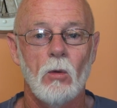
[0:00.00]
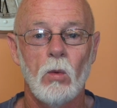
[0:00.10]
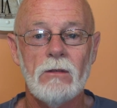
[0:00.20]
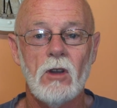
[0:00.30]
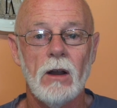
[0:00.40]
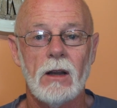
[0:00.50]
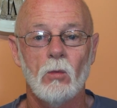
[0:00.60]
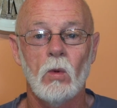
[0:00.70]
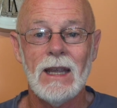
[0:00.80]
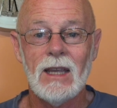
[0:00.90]
We've got it.
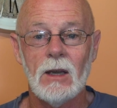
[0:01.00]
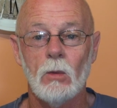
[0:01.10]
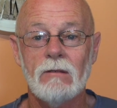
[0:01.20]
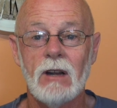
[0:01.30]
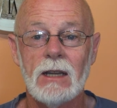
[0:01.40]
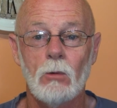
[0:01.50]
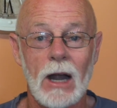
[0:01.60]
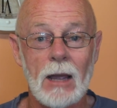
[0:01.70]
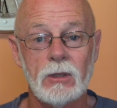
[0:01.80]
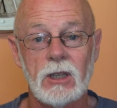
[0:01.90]
We're here. We're ready.
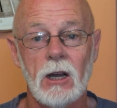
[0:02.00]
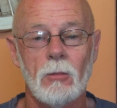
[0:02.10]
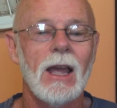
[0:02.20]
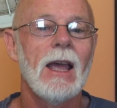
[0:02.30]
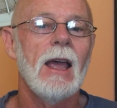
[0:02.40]
We're able to help.